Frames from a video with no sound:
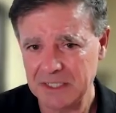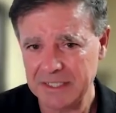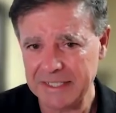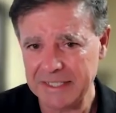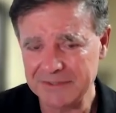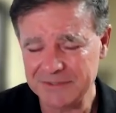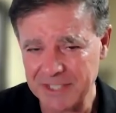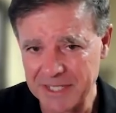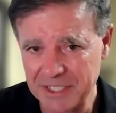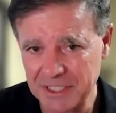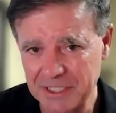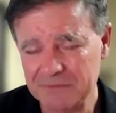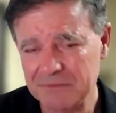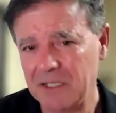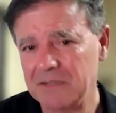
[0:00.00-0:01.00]

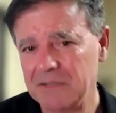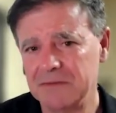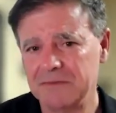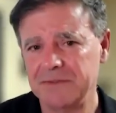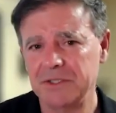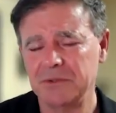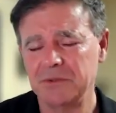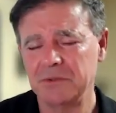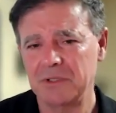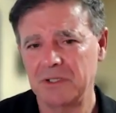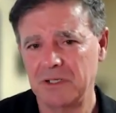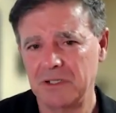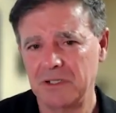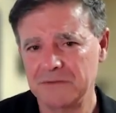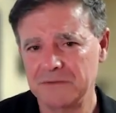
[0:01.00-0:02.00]
executive overview
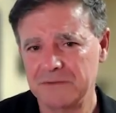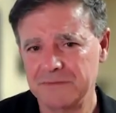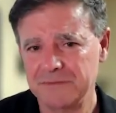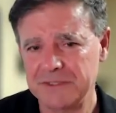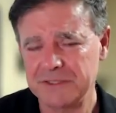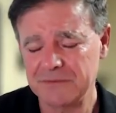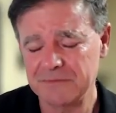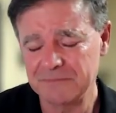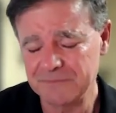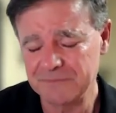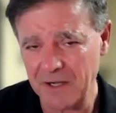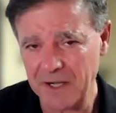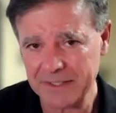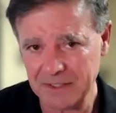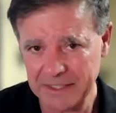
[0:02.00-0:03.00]
of this
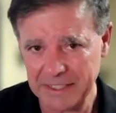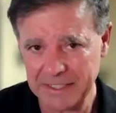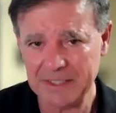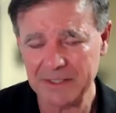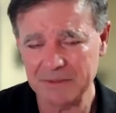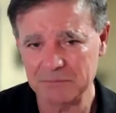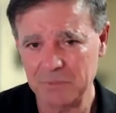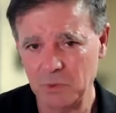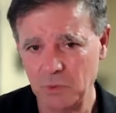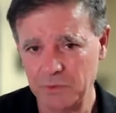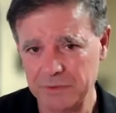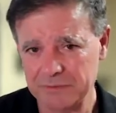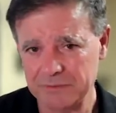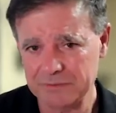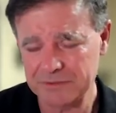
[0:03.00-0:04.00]
vitally
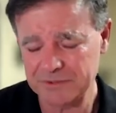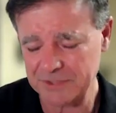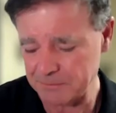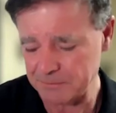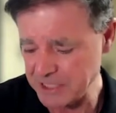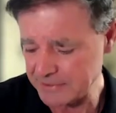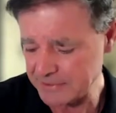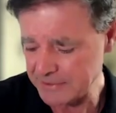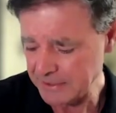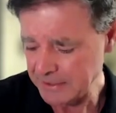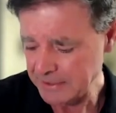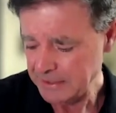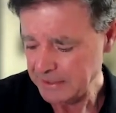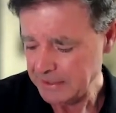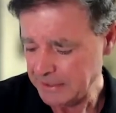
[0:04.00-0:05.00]
important subject.
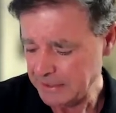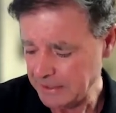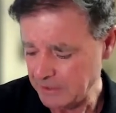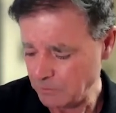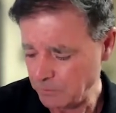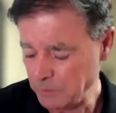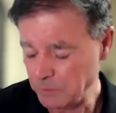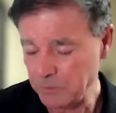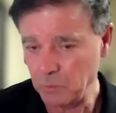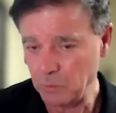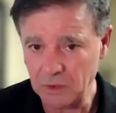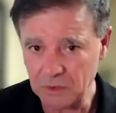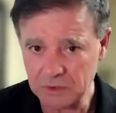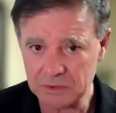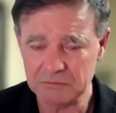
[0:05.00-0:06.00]
We would
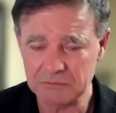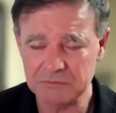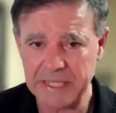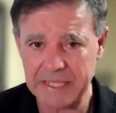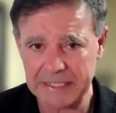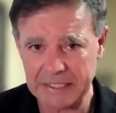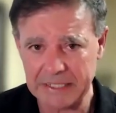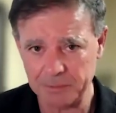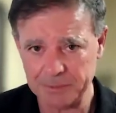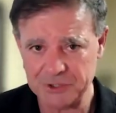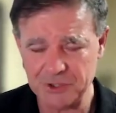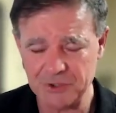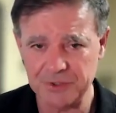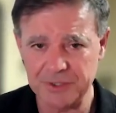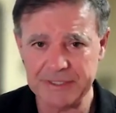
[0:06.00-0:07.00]
welcome any
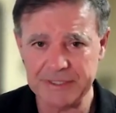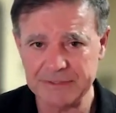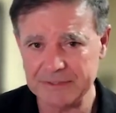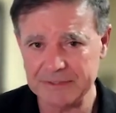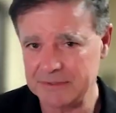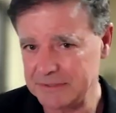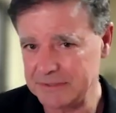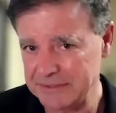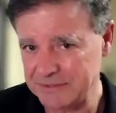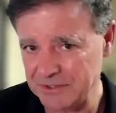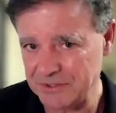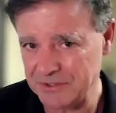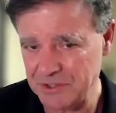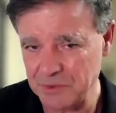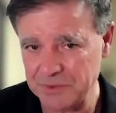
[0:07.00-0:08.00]
opportunity to
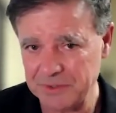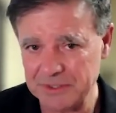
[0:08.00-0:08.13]
assist you in